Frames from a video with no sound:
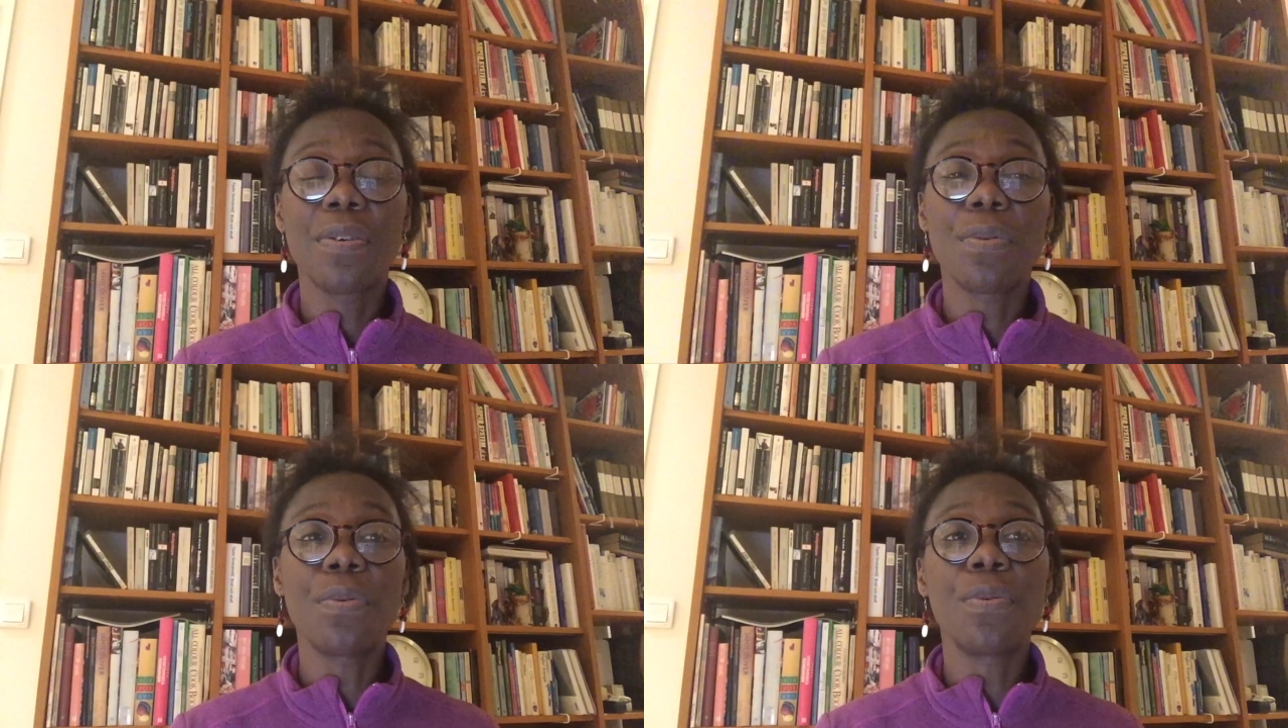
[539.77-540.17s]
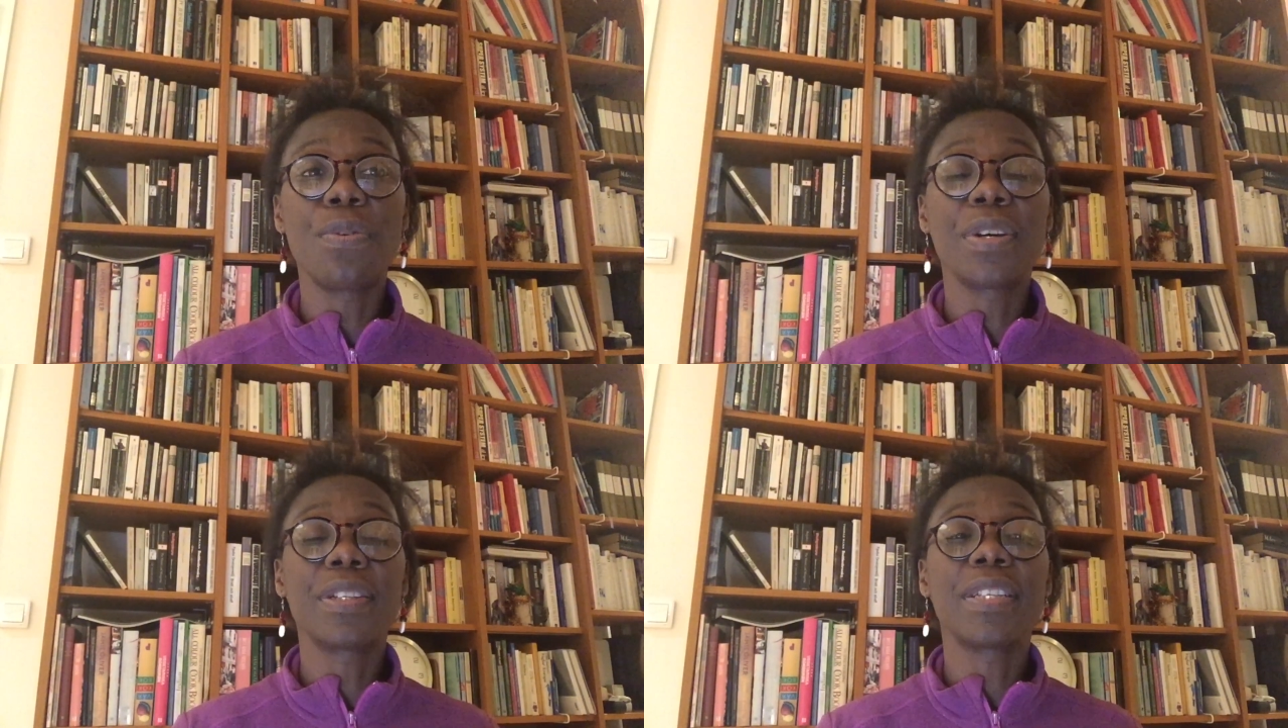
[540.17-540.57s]

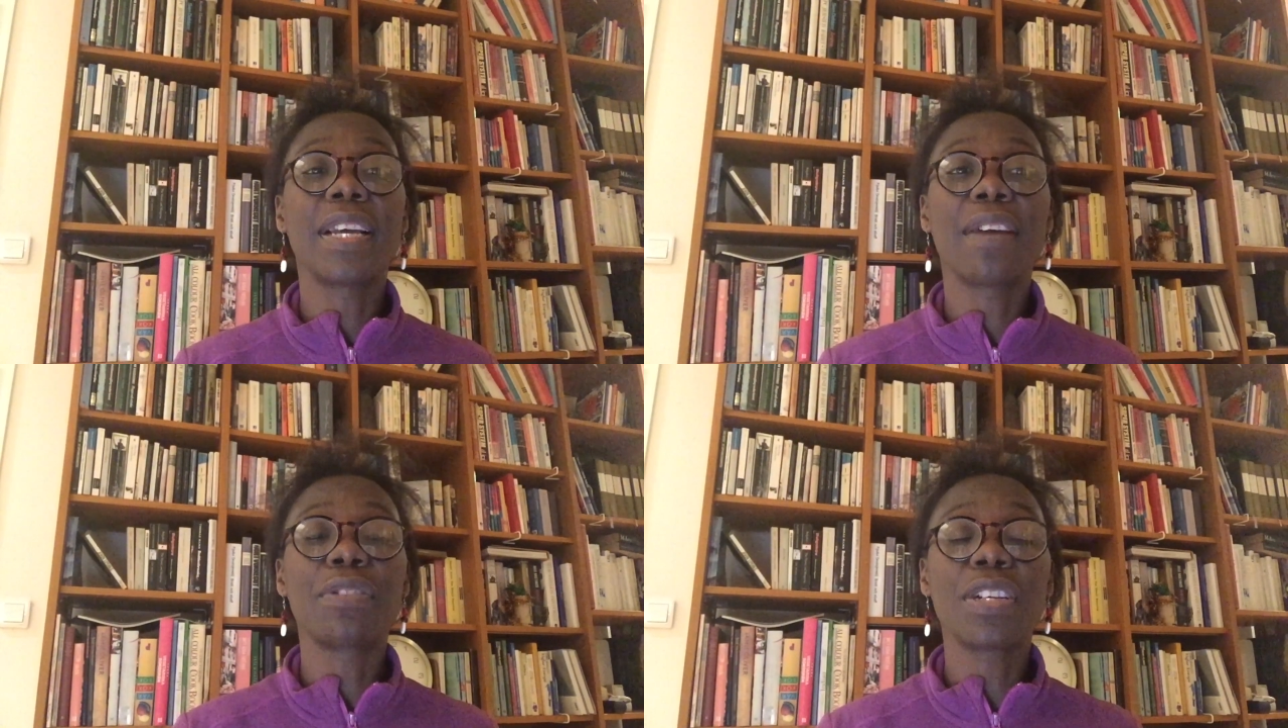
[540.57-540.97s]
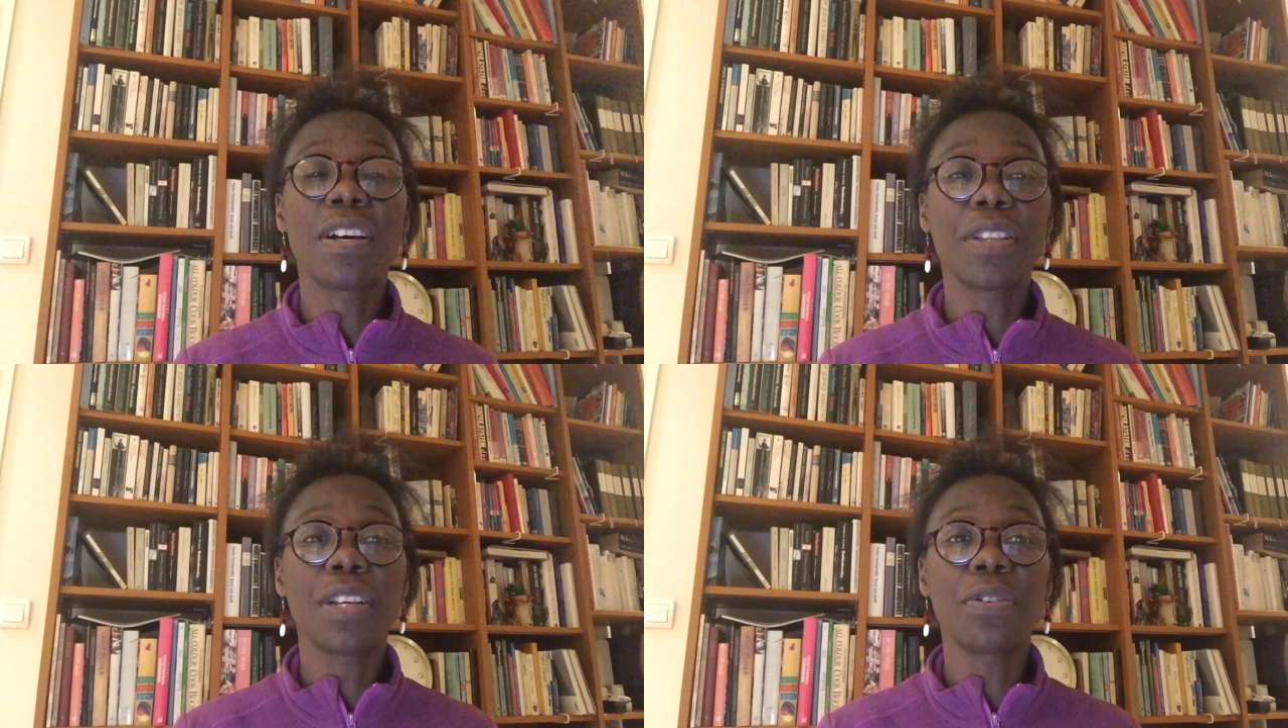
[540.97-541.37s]
or they have to
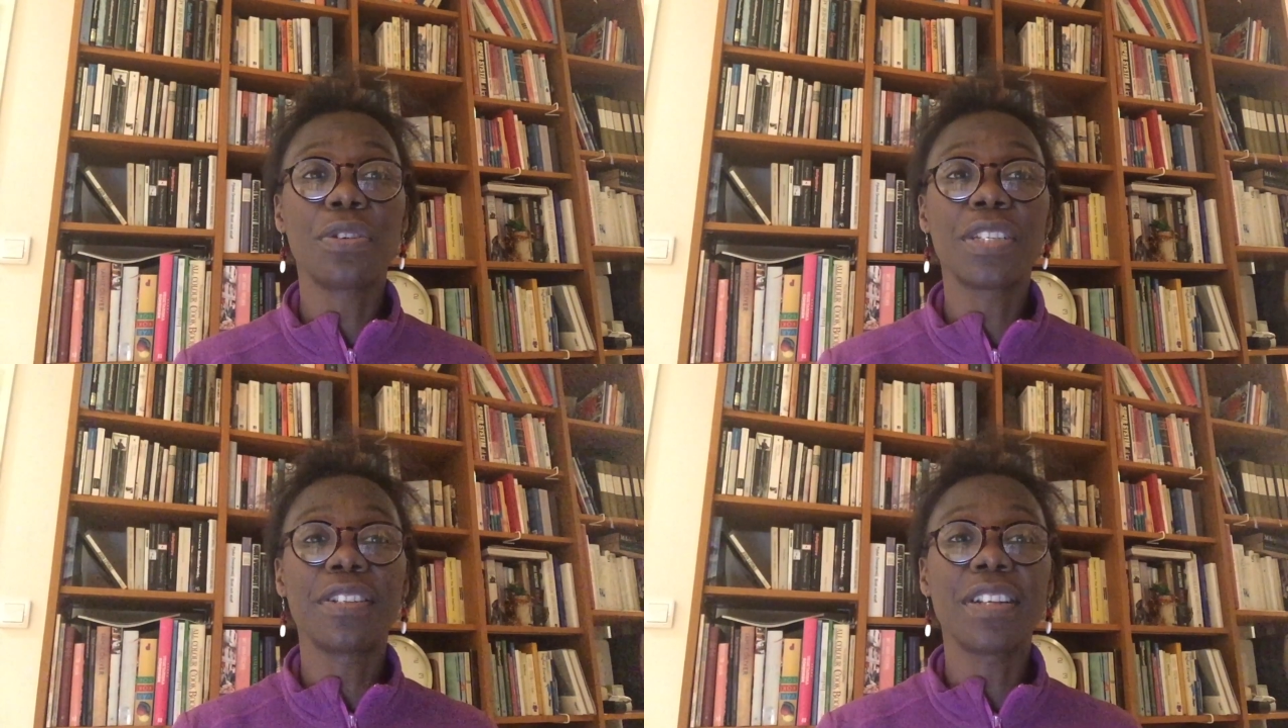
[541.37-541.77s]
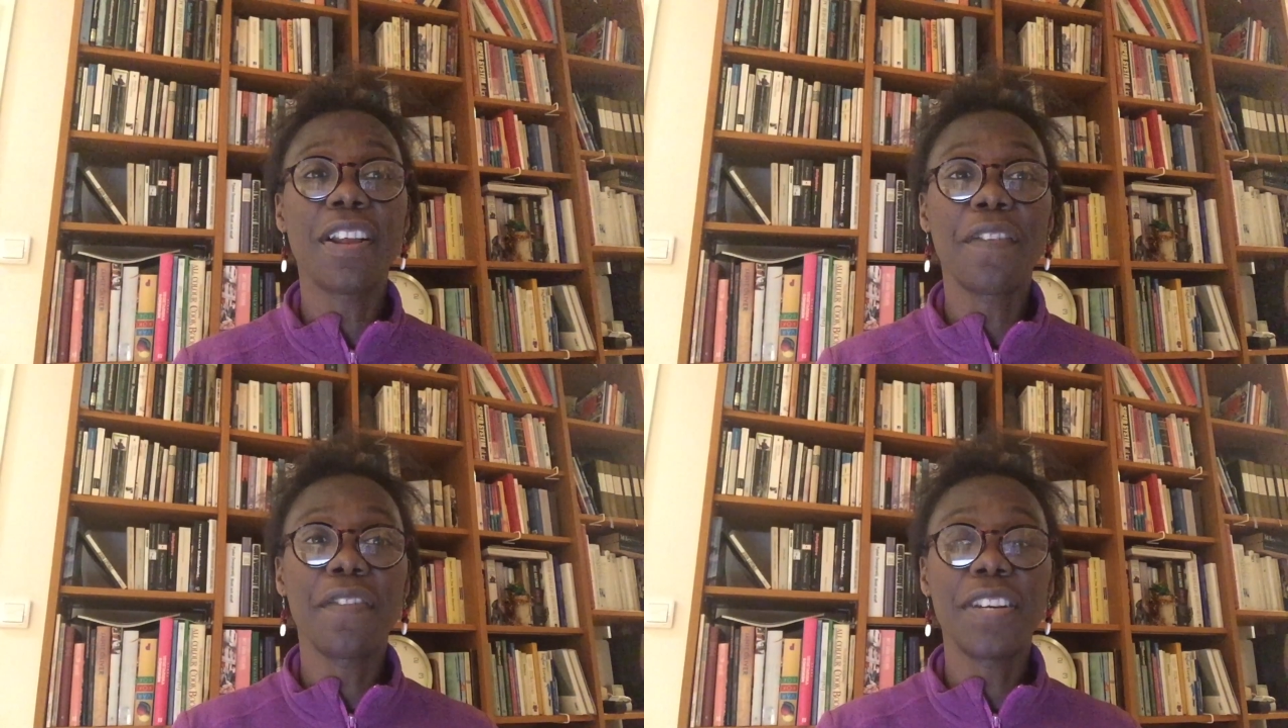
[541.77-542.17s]
cut their losses
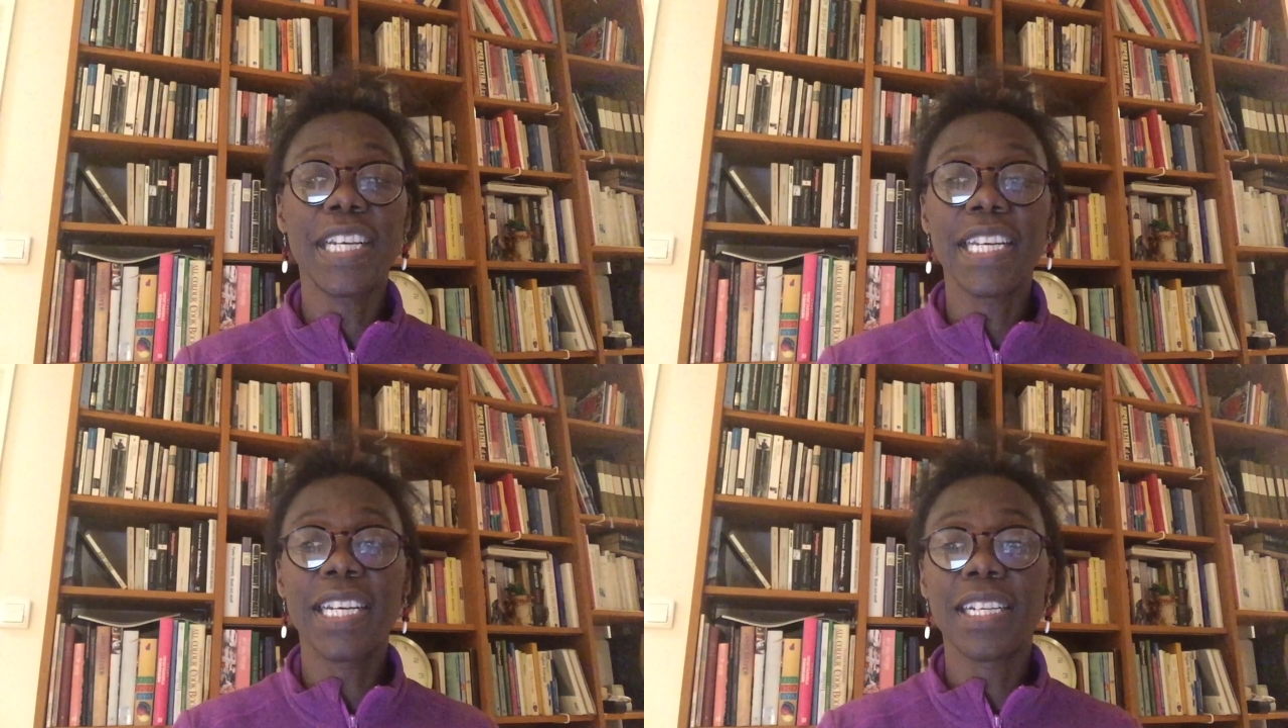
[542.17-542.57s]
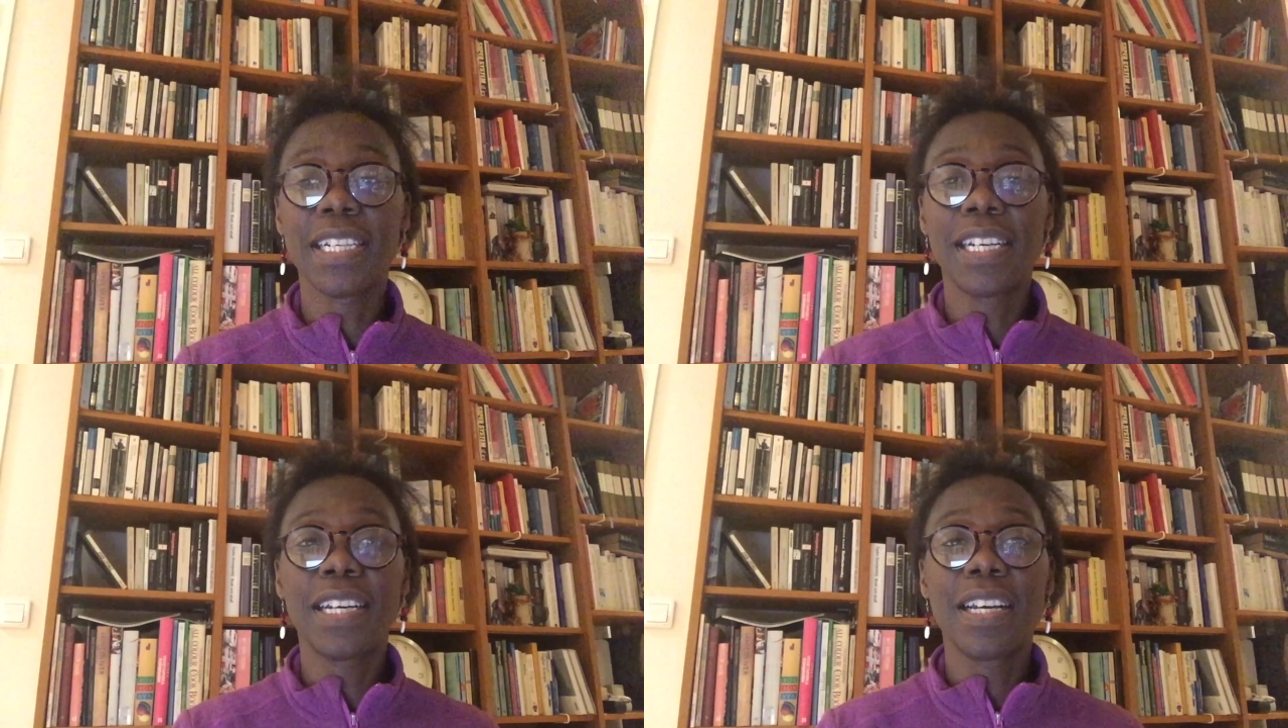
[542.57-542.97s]
and flee.
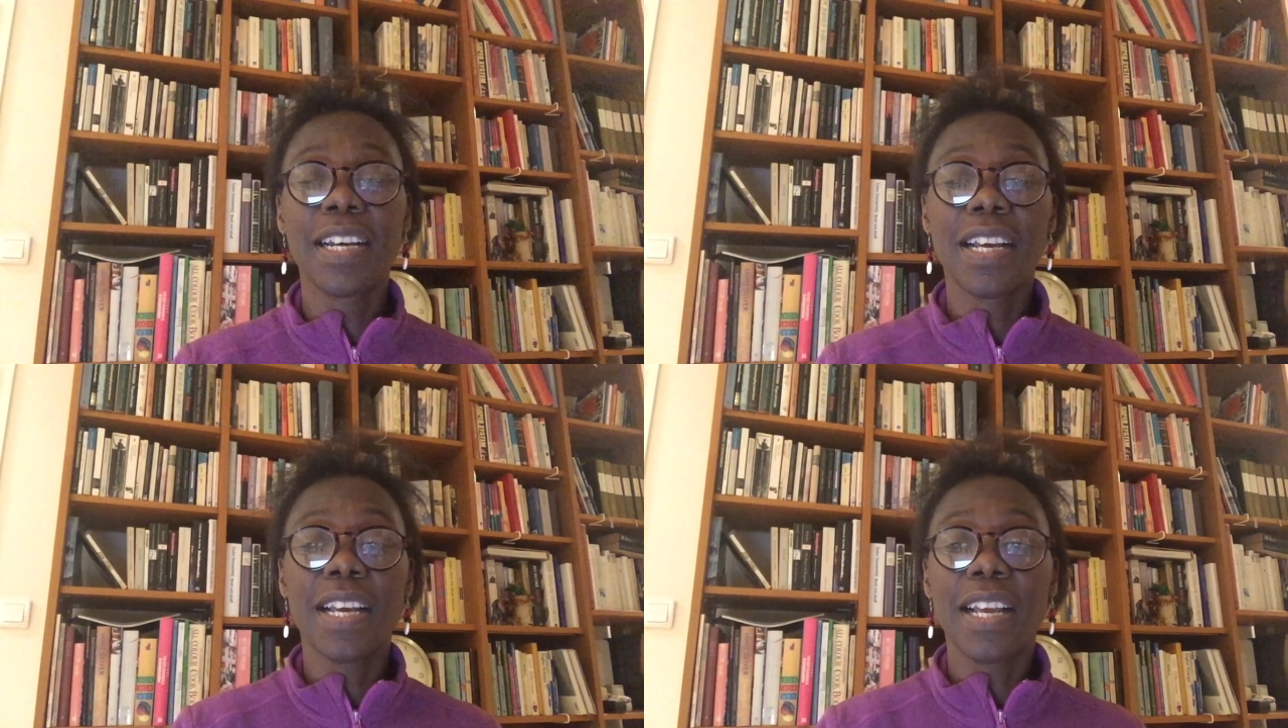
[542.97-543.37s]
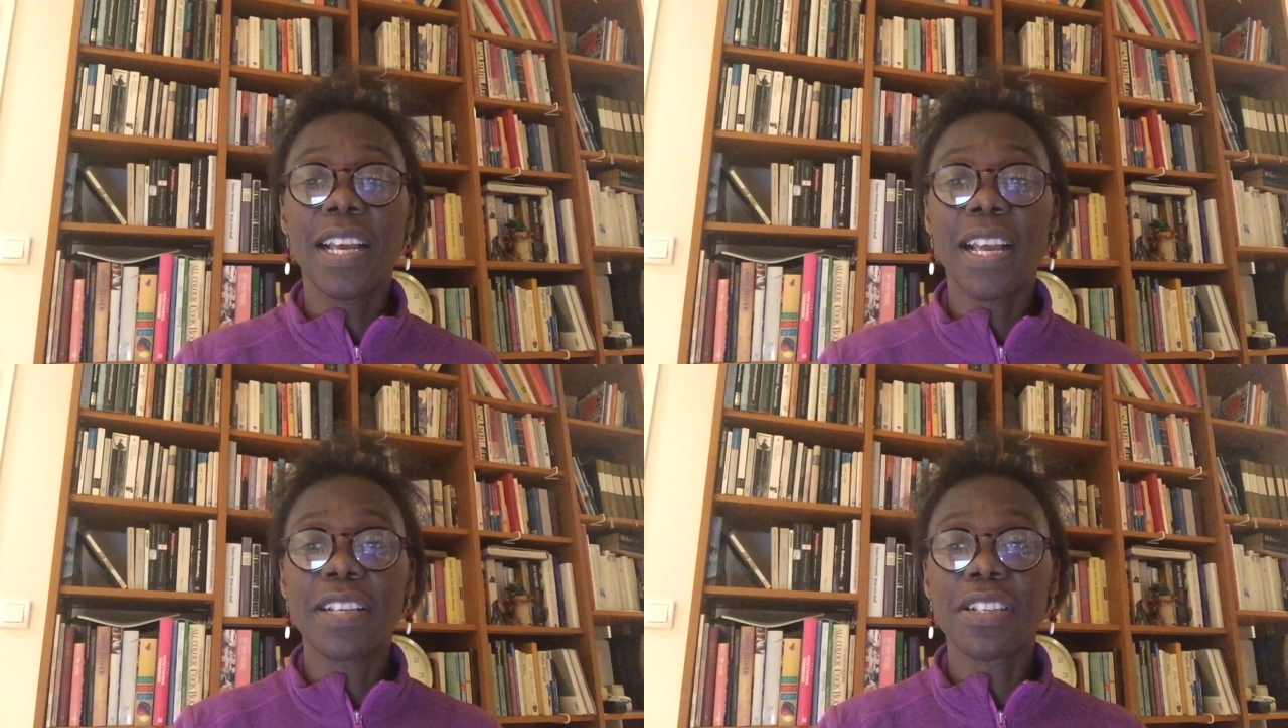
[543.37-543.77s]
And